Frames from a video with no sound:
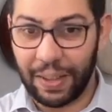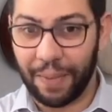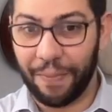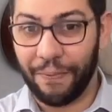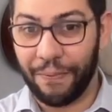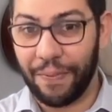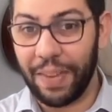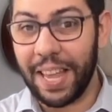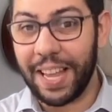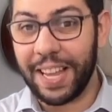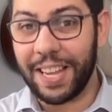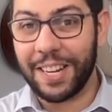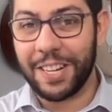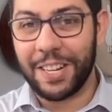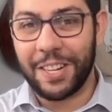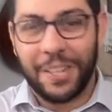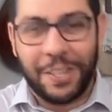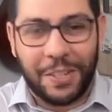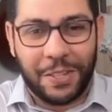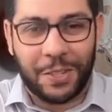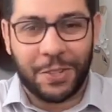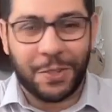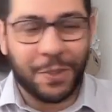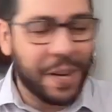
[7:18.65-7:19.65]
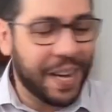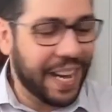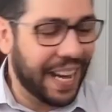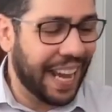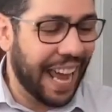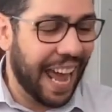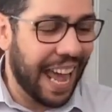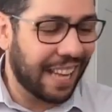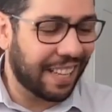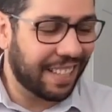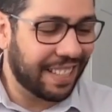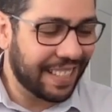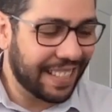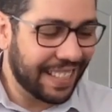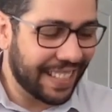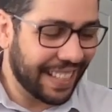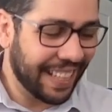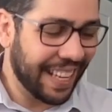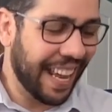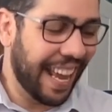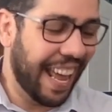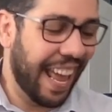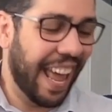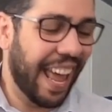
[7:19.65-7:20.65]
thicker string gauges,
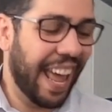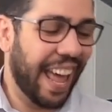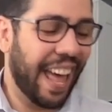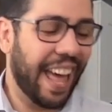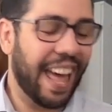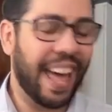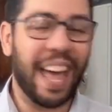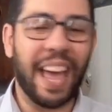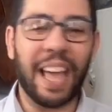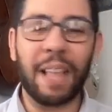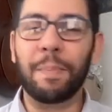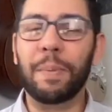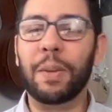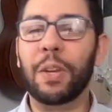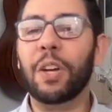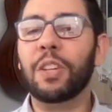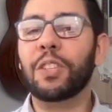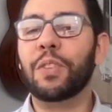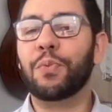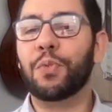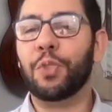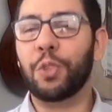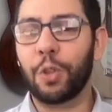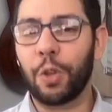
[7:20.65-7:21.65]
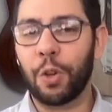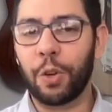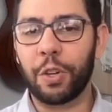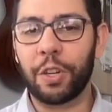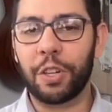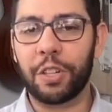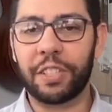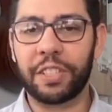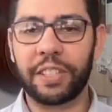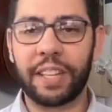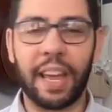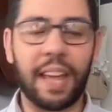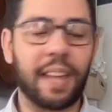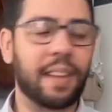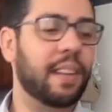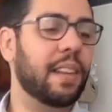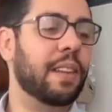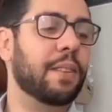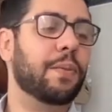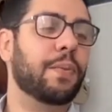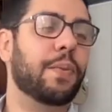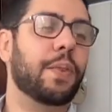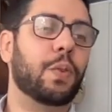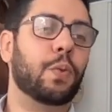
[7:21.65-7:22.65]
and because of the longer scale
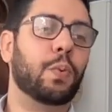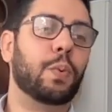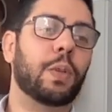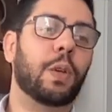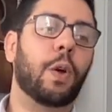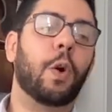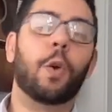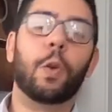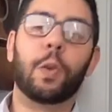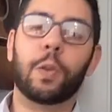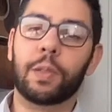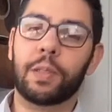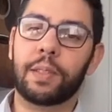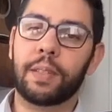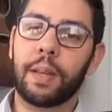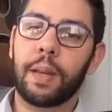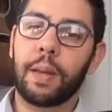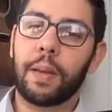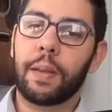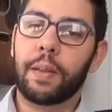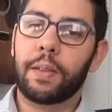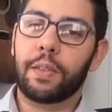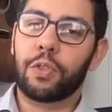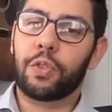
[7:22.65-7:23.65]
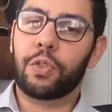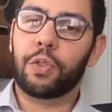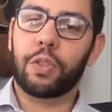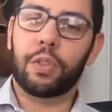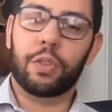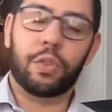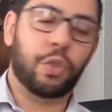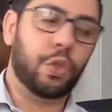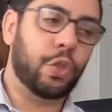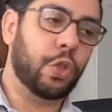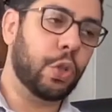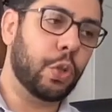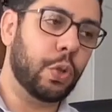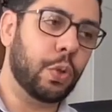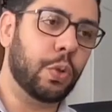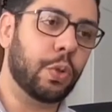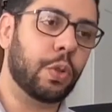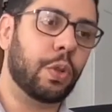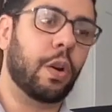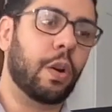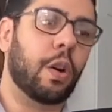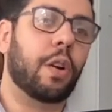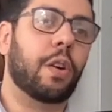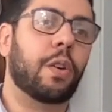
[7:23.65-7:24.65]
length, it will hold tune
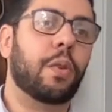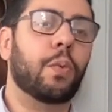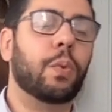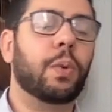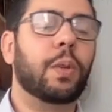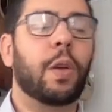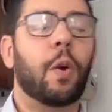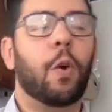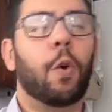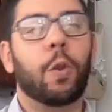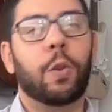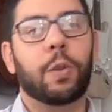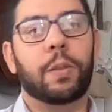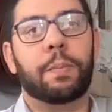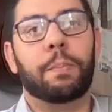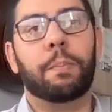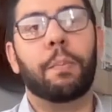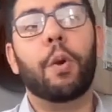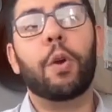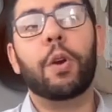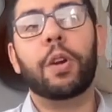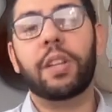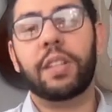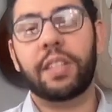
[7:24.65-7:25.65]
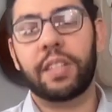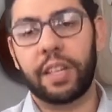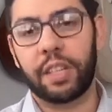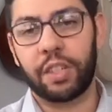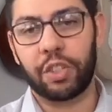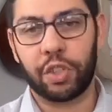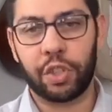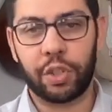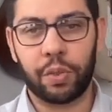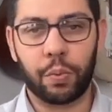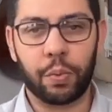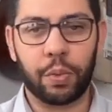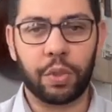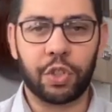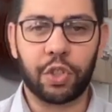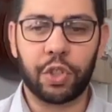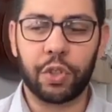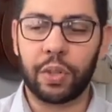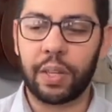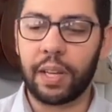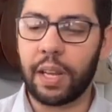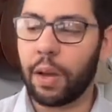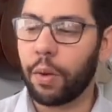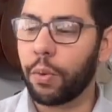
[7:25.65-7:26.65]
or will hold more tension, which will
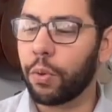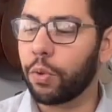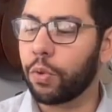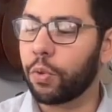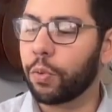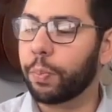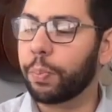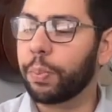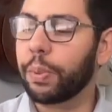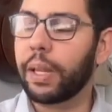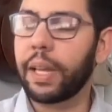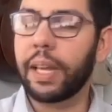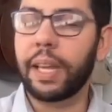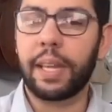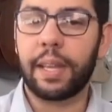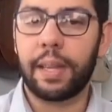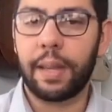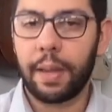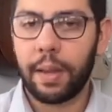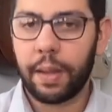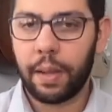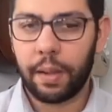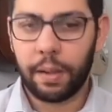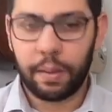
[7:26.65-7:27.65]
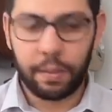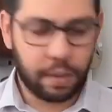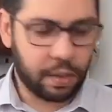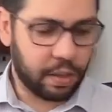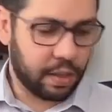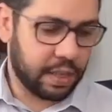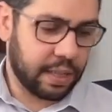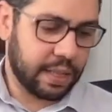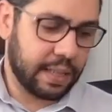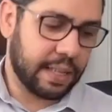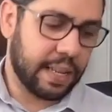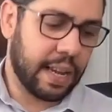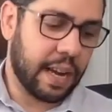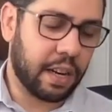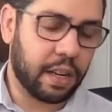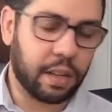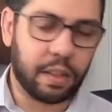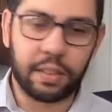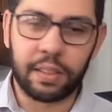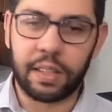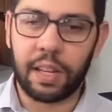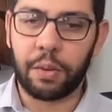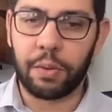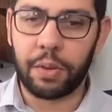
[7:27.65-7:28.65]
allow you to play
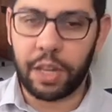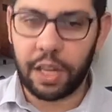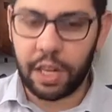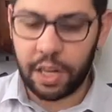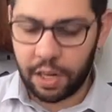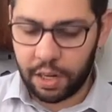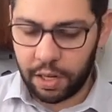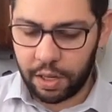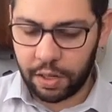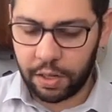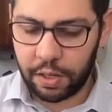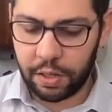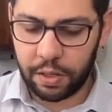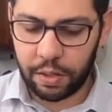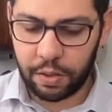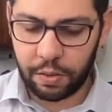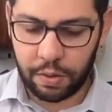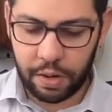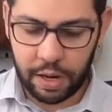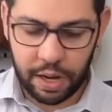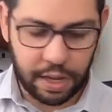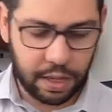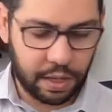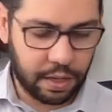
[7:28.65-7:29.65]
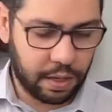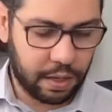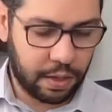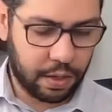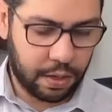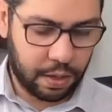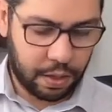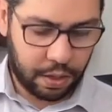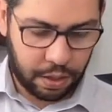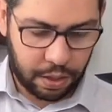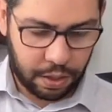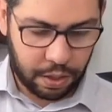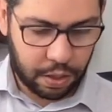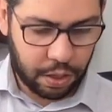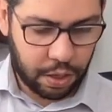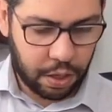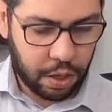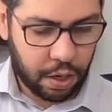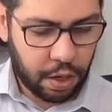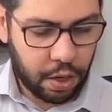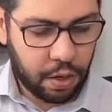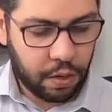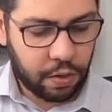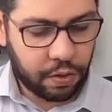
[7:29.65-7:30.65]
down here.
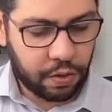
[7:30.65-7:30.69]
Right?